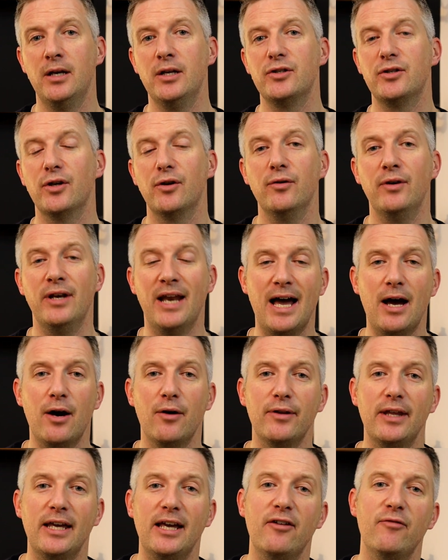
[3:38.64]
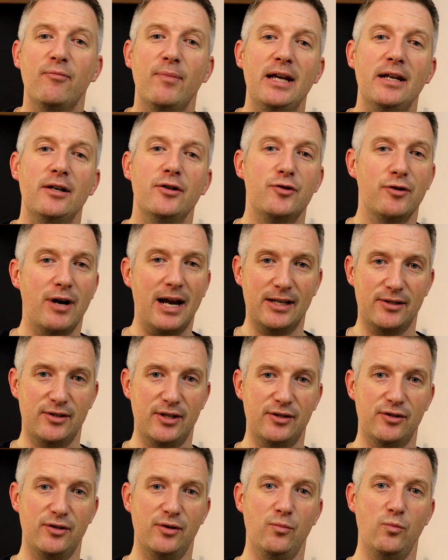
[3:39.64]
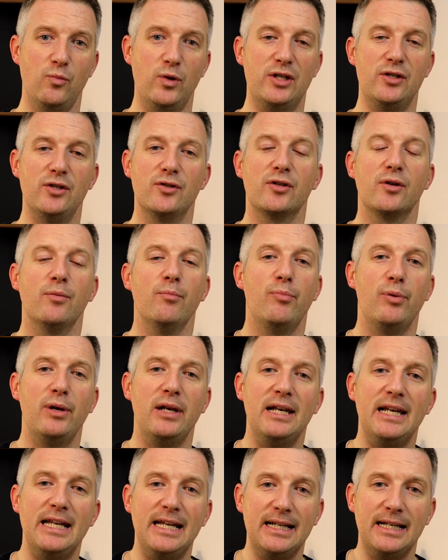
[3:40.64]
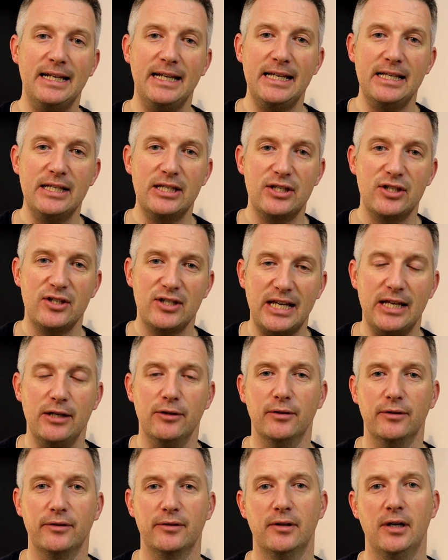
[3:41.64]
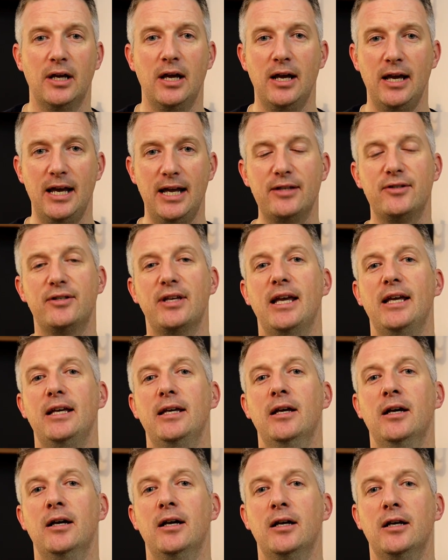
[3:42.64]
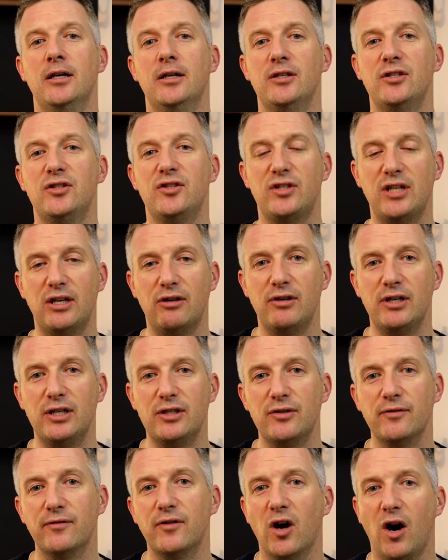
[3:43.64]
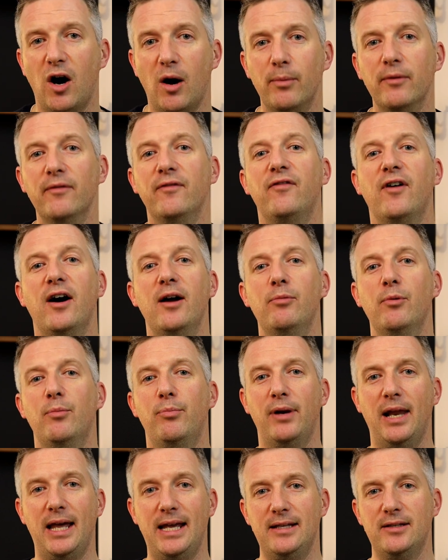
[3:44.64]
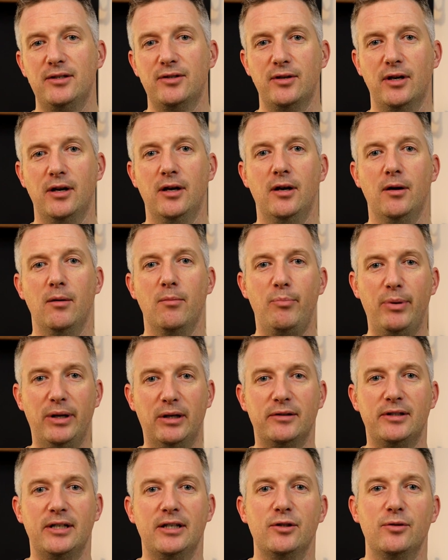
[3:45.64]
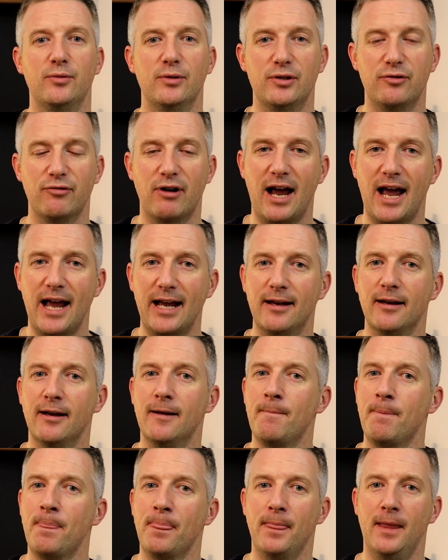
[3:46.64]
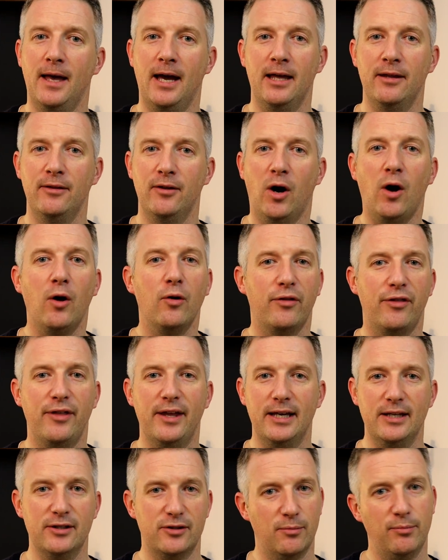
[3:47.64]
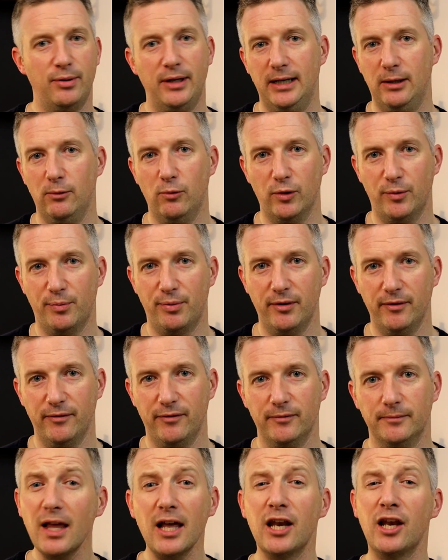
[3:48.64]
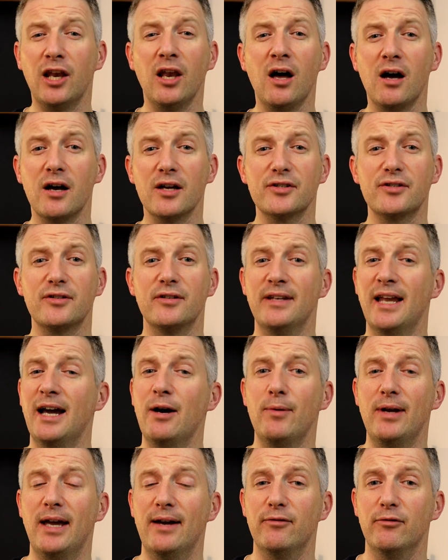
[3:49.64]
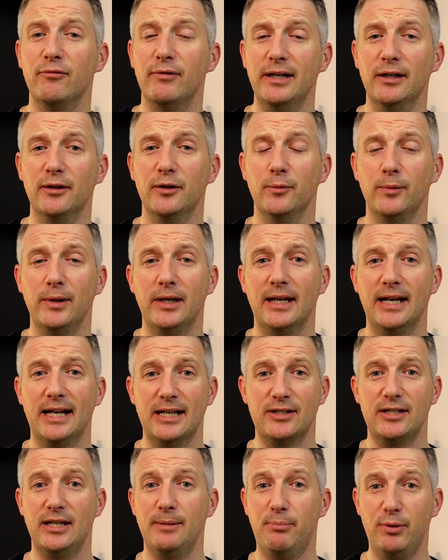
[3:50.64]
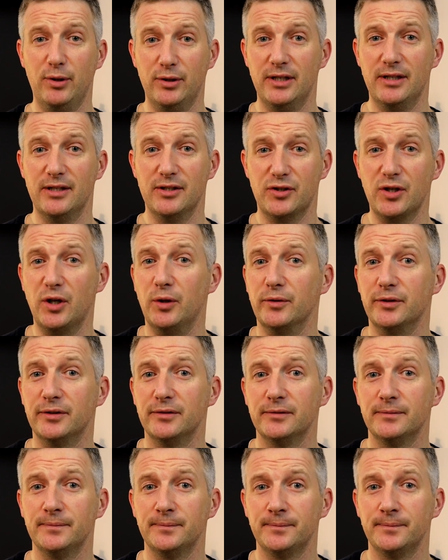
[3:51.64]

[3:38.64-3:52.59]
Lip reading: So now they have made a drag system which is completely sealed. It's a series of carbon fiber plates built into a drag, and the whole thing is completely waterproof. At last, now we have a reel that we can actually put in the salt.